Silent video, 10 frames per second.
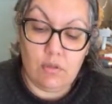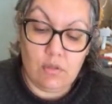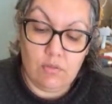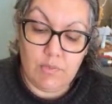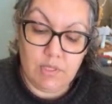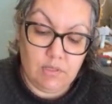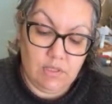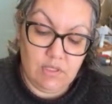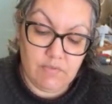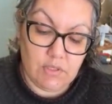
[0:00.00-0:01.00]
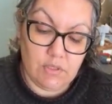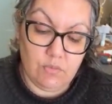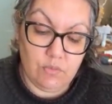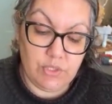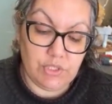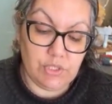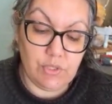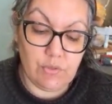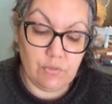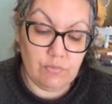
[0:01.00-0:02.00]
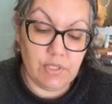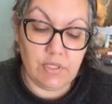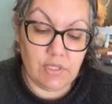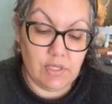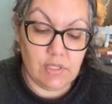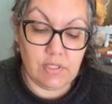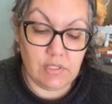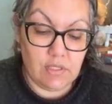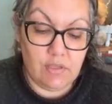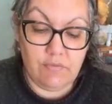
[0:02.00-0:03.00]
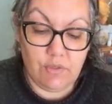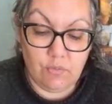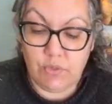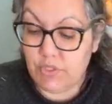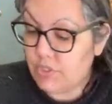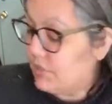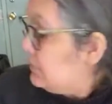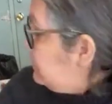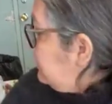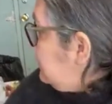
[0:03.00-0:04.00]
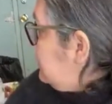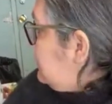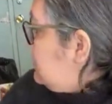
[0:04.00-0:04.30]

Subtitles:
I'm going to leave it the wood tone because of the wood tone